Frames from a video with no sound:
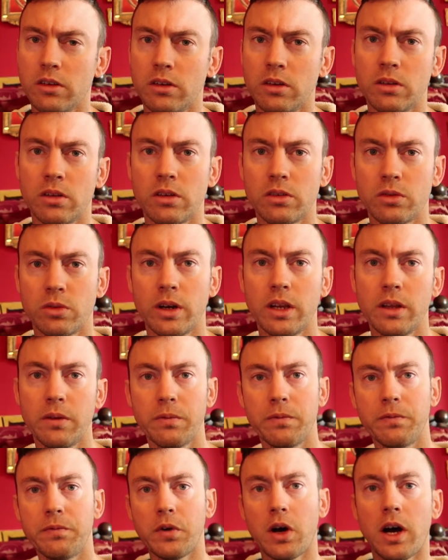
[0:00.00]
do those really
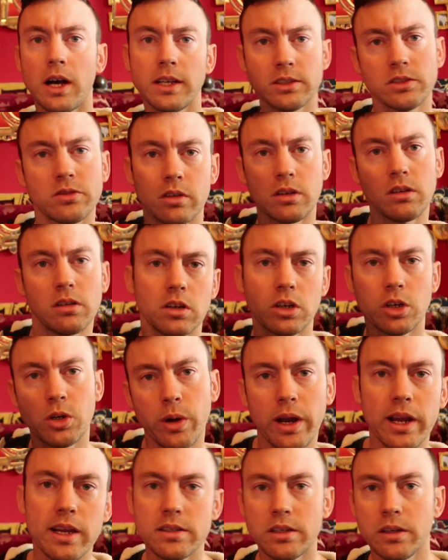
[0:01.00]
fast little
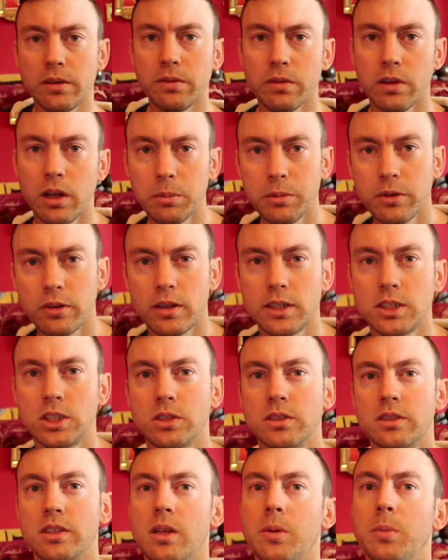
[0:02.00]
crazy flips that
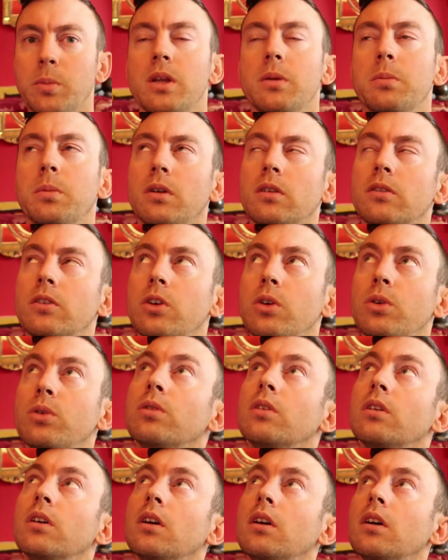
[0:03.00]
you see people do,
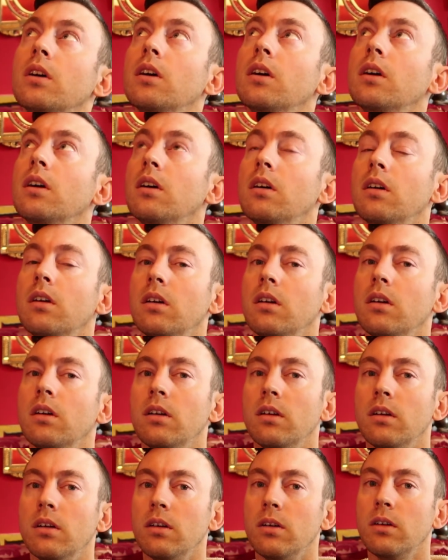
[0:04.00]

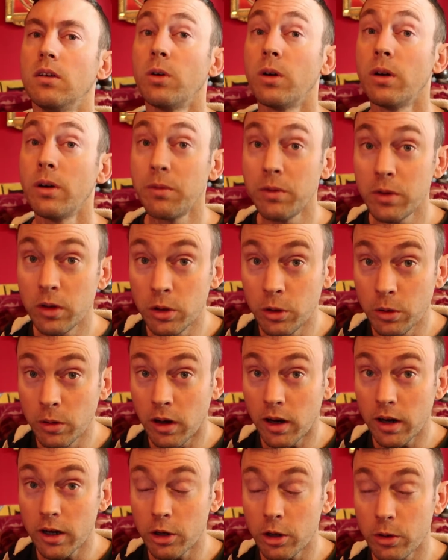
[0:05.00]
or if you
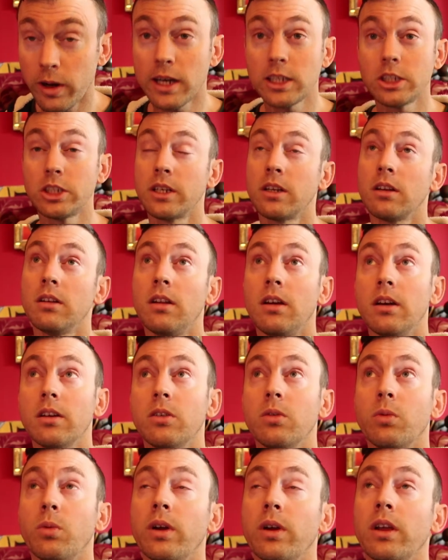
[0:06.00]
are crashing a
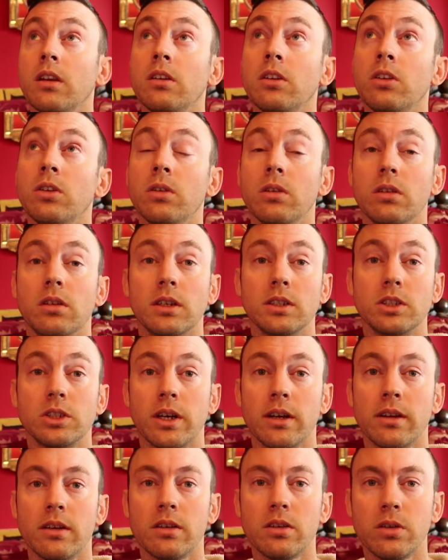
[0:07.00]
lot when you are
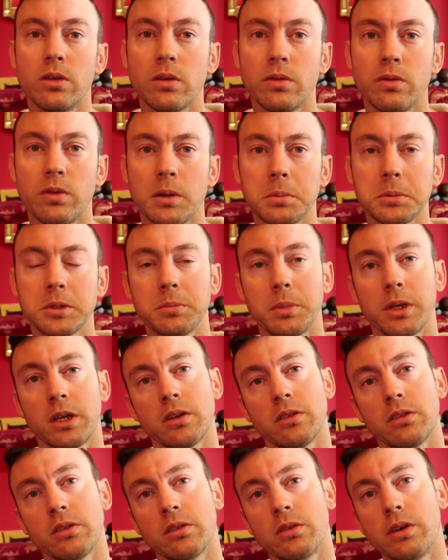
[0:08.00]
trying to do your flips
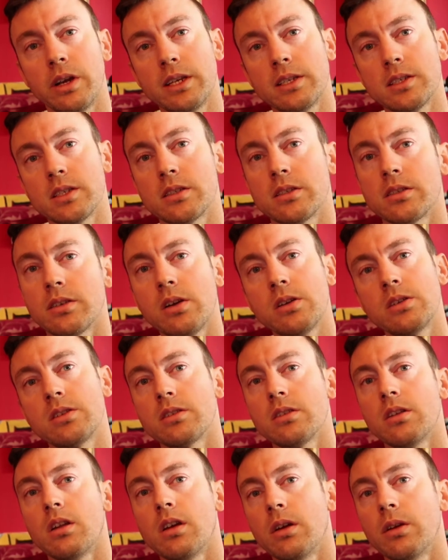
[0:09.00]
because the rate is so
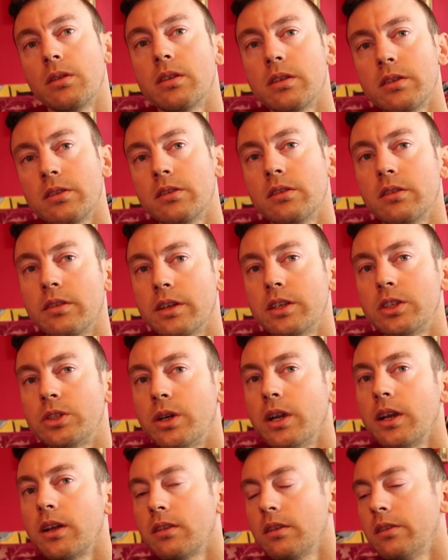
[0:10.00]
slow, this is the
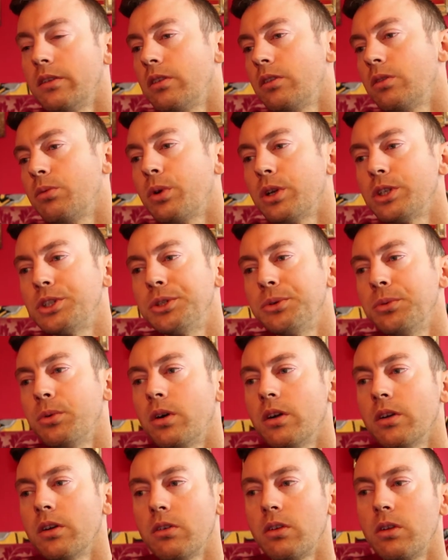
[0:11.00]
trick. This is what you
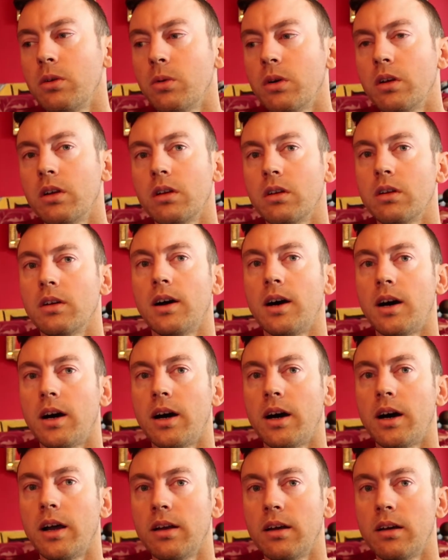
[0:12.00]
want. You want a
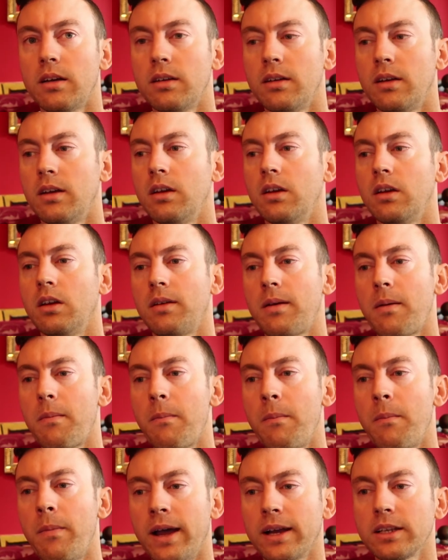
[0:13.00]
higher
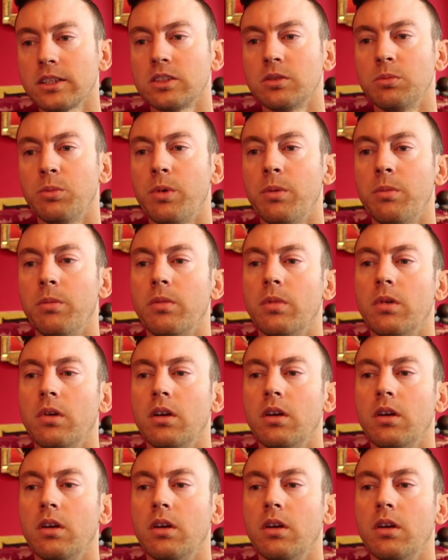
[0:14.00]
maximum